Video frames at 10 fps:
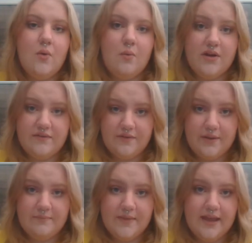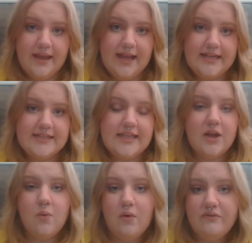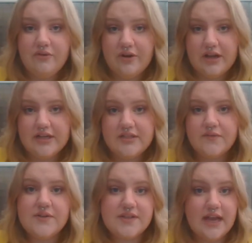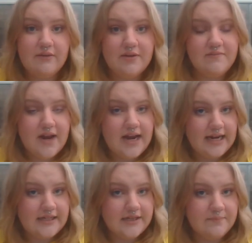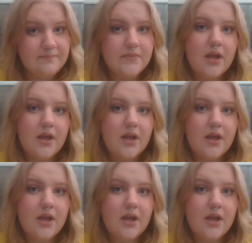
One of them is the corn fungus, Fusarium venenatum.